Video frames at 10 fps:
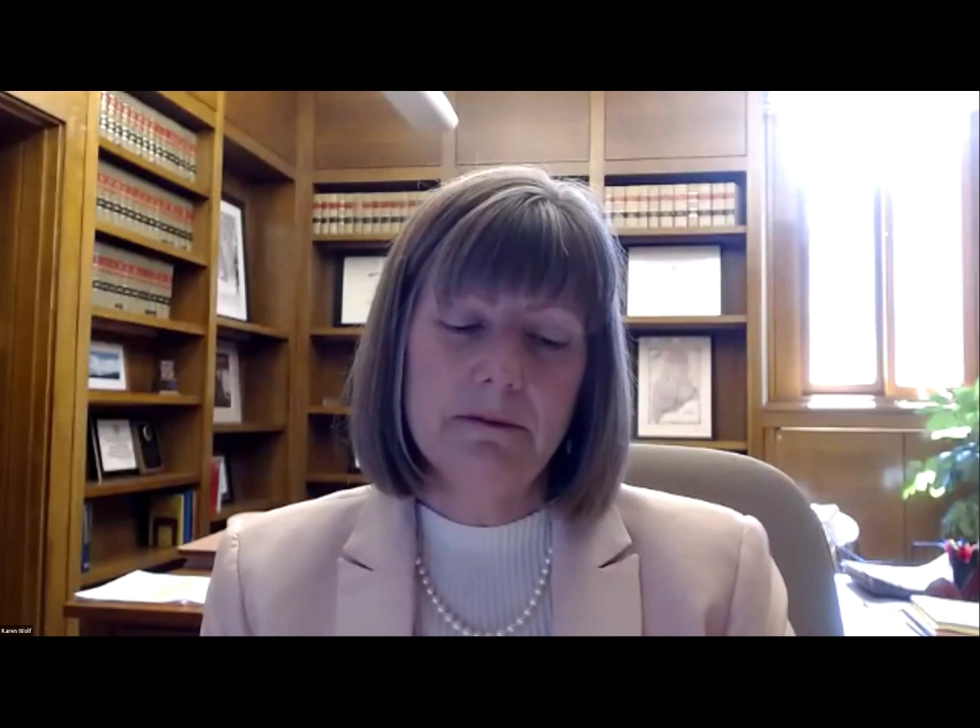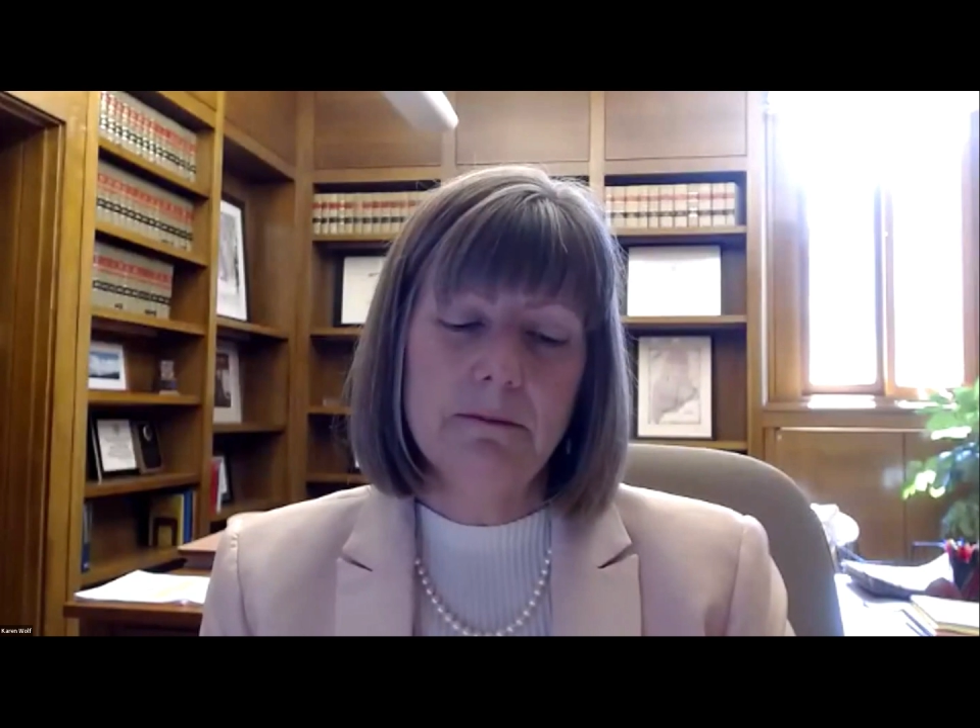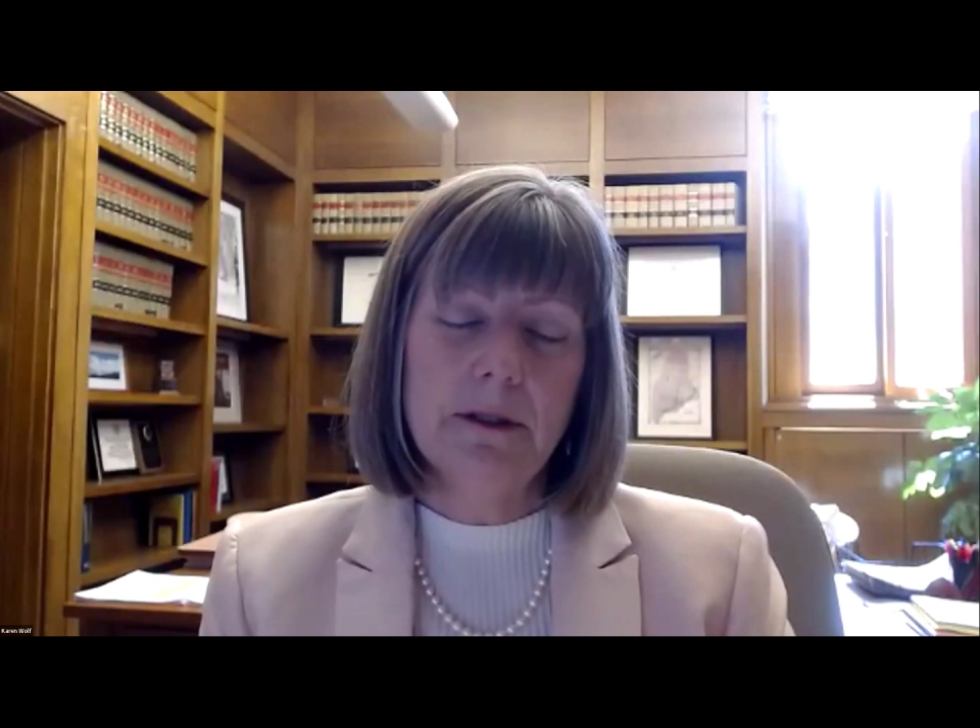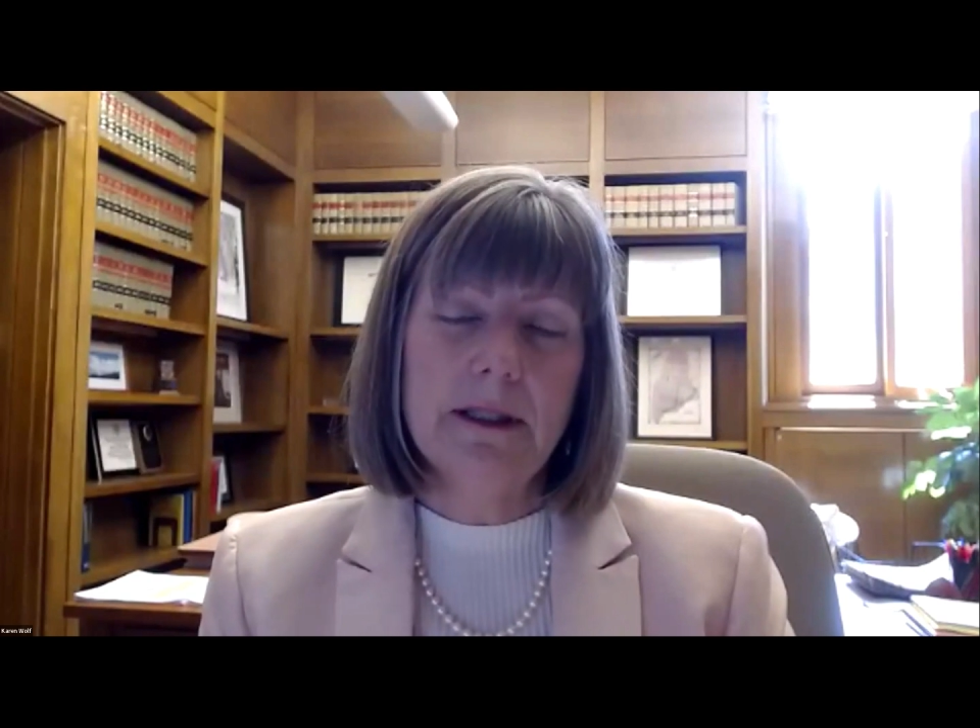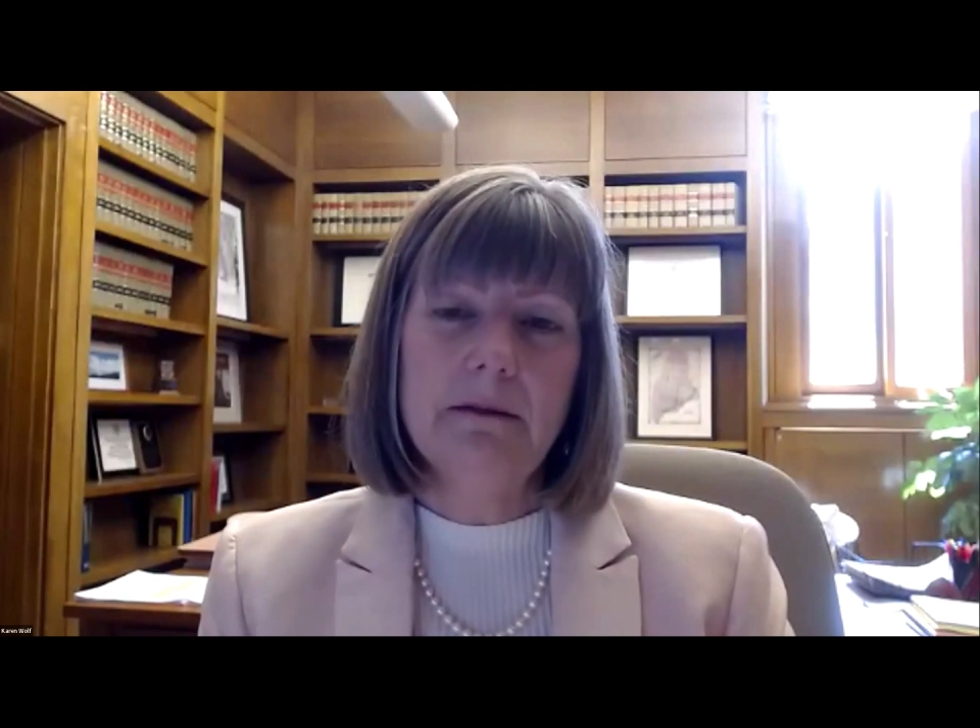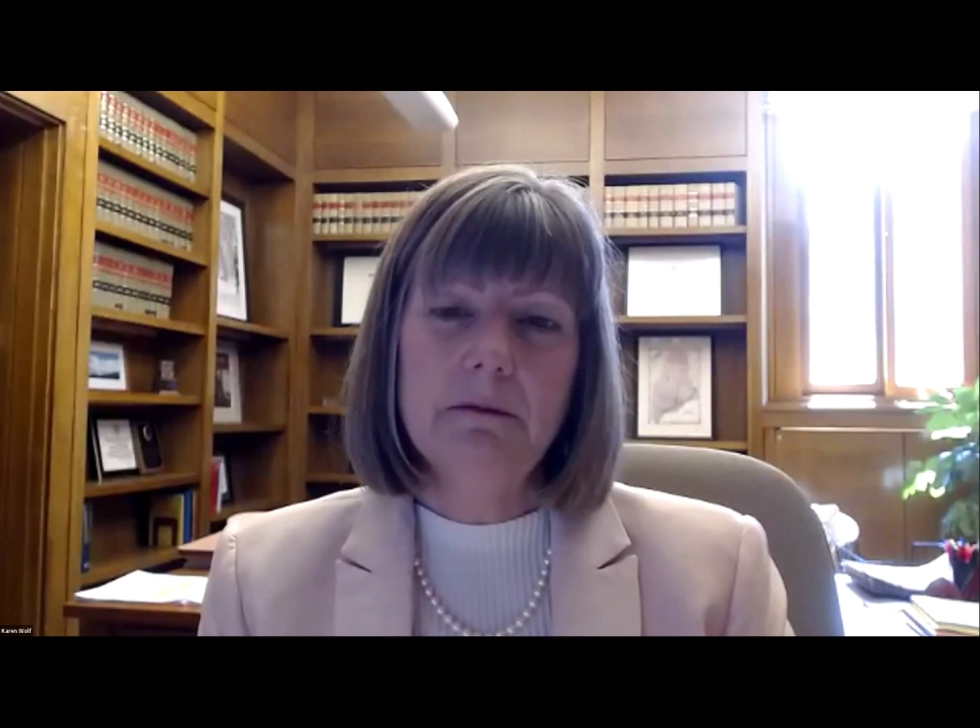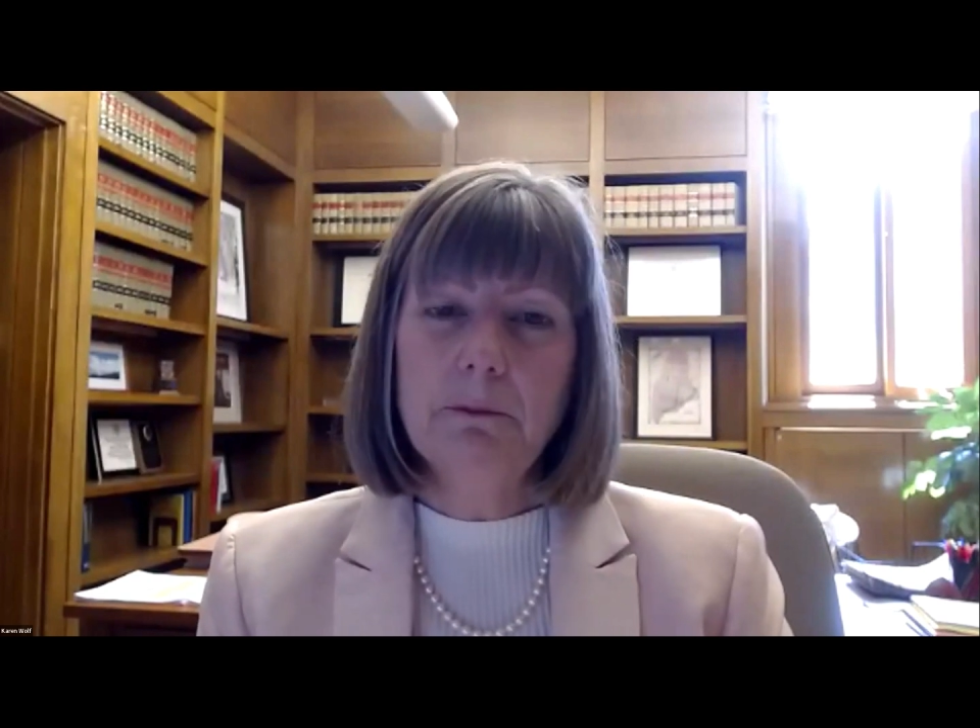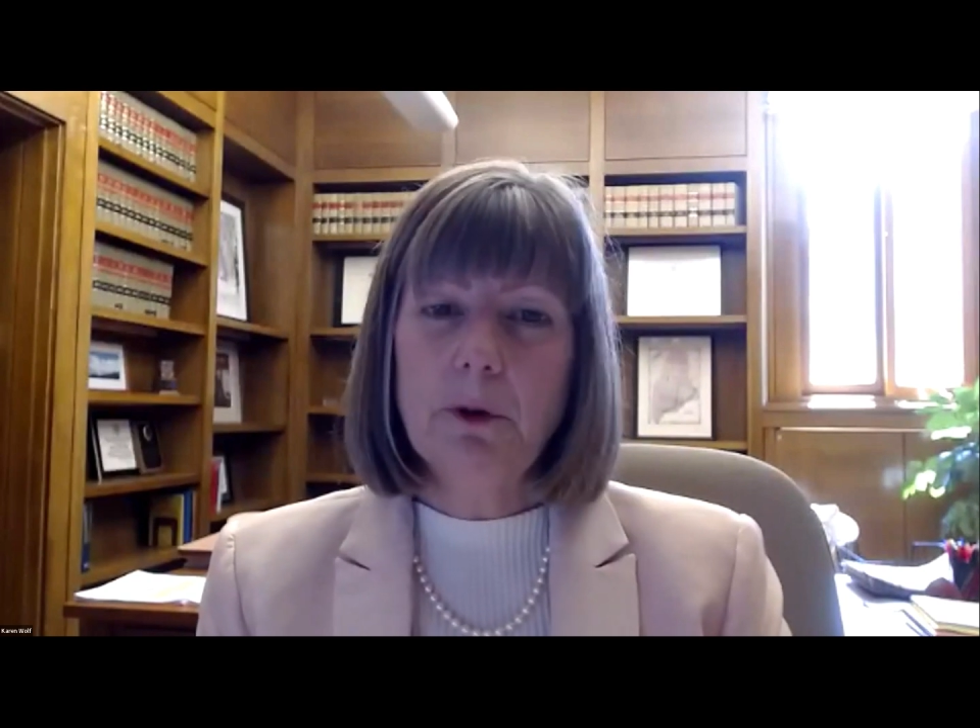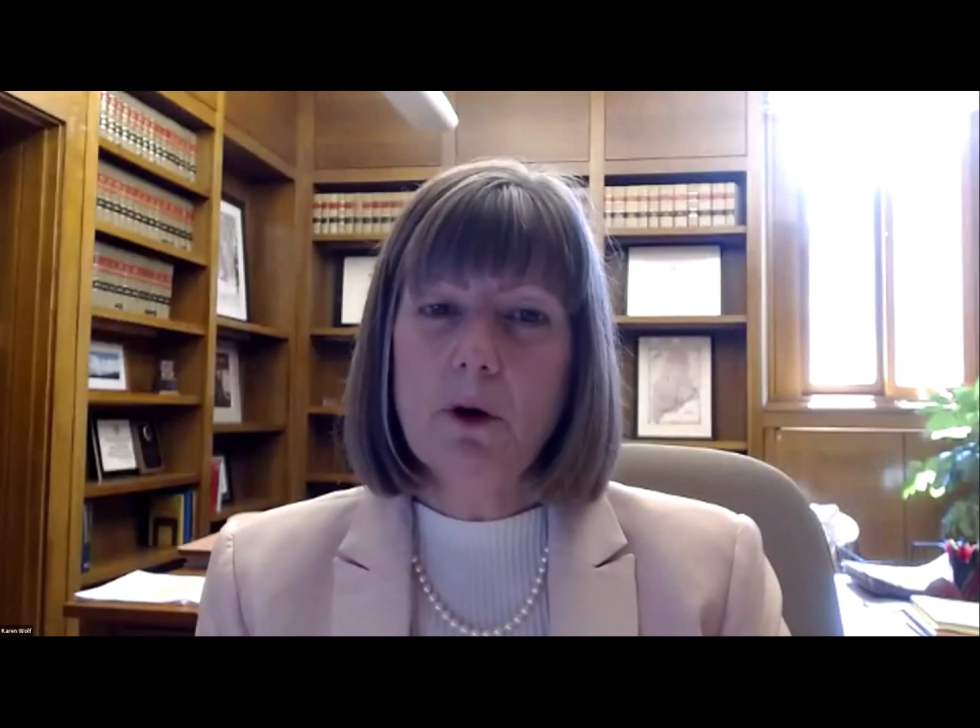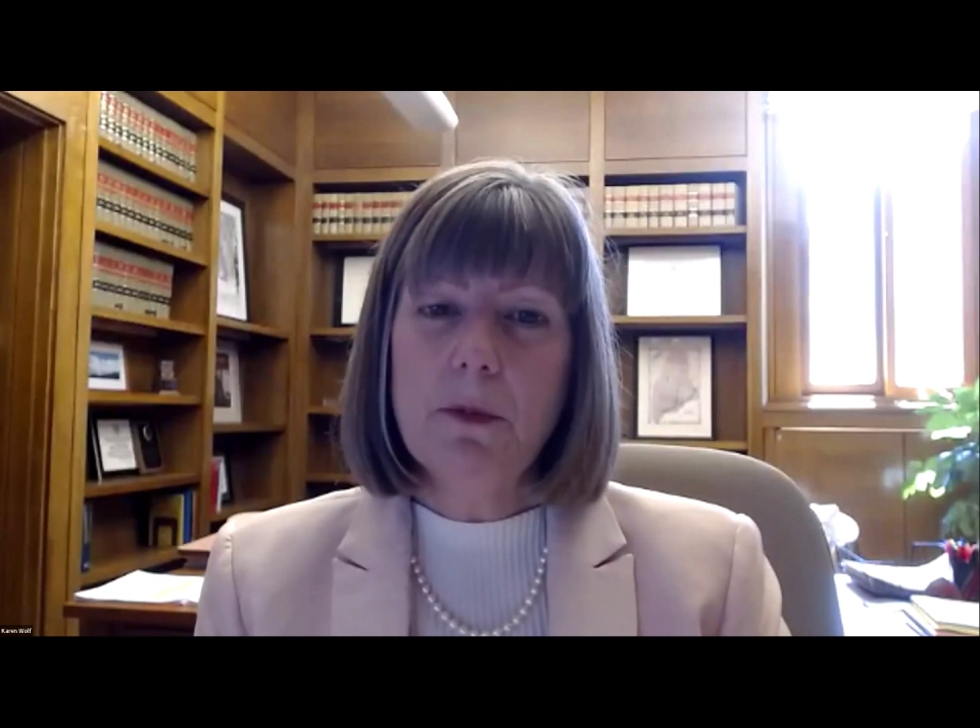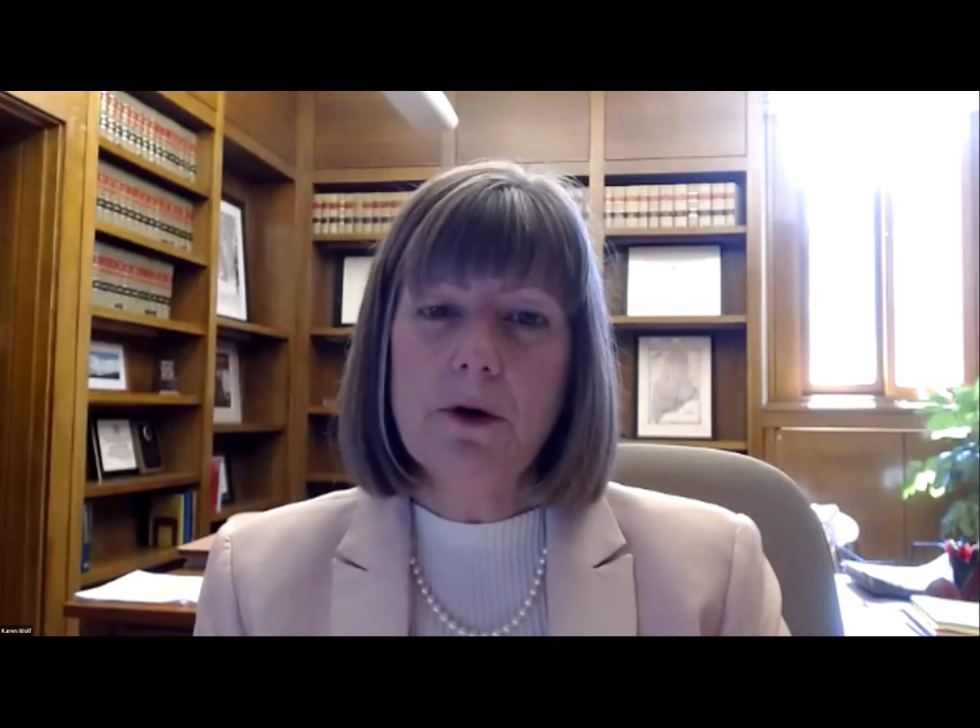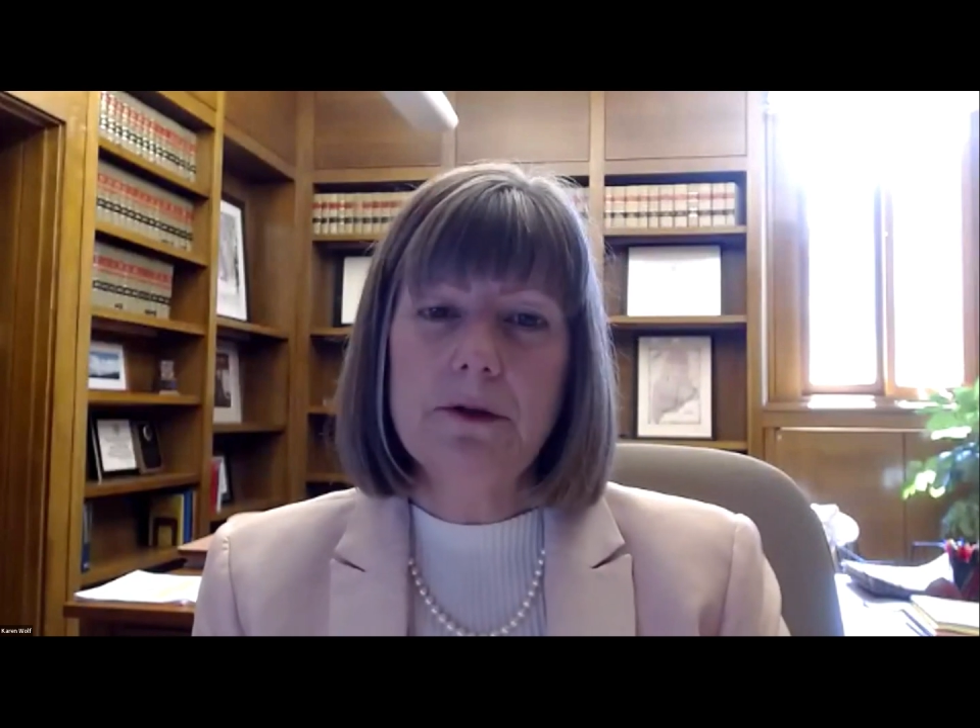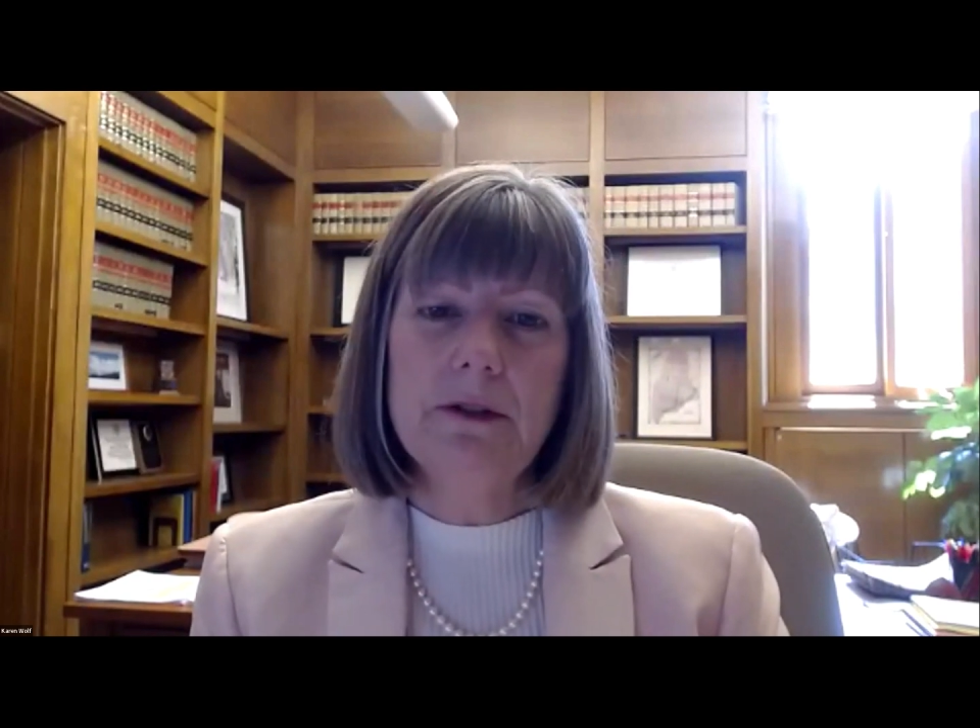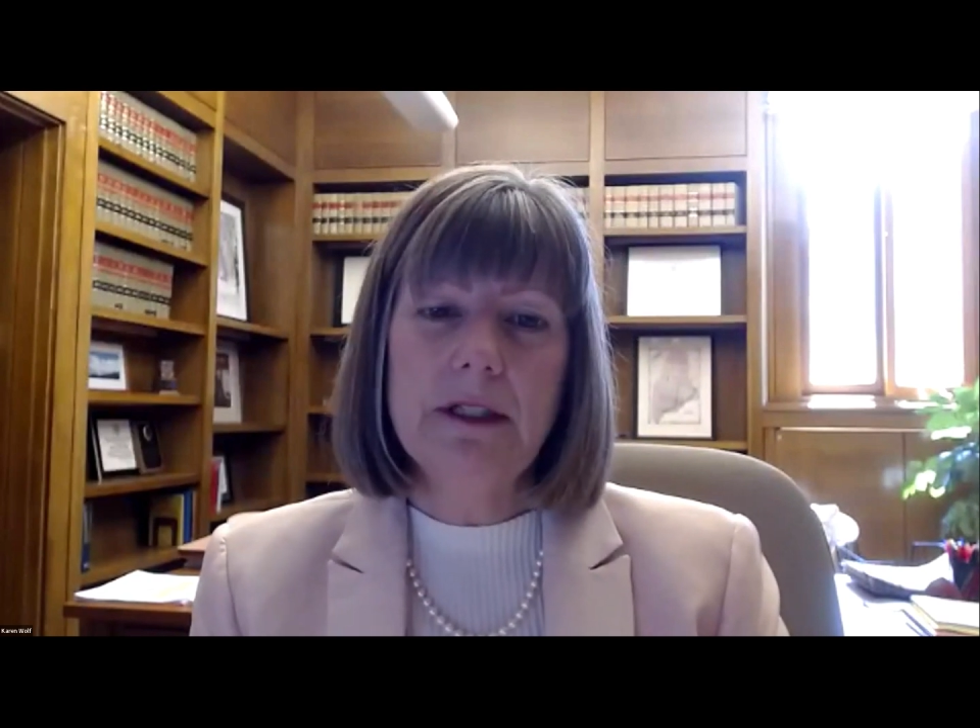what pro bono